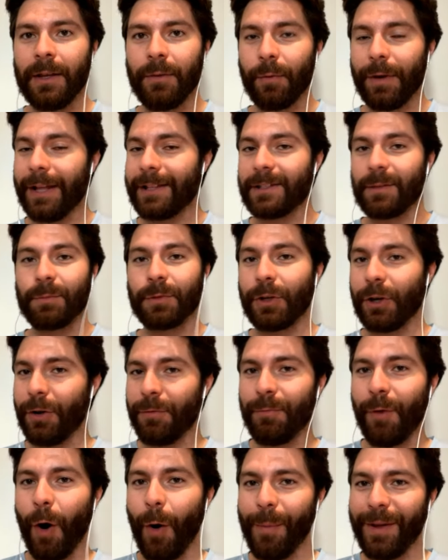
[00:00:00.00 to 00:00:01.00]
We had some
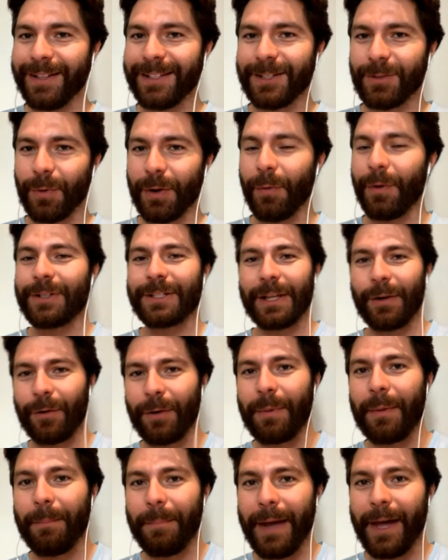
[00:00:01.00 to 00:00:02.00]
good moments. We wish they would
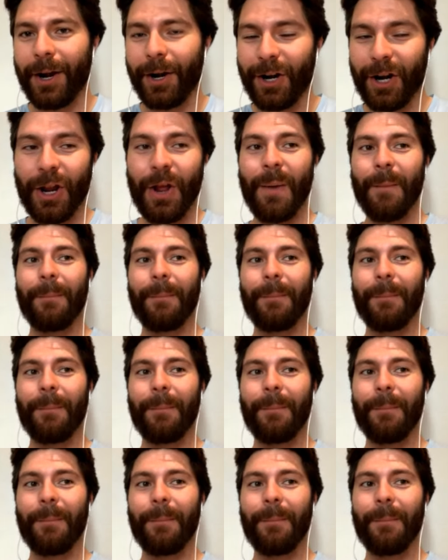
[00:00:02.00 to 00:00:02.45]
have been better.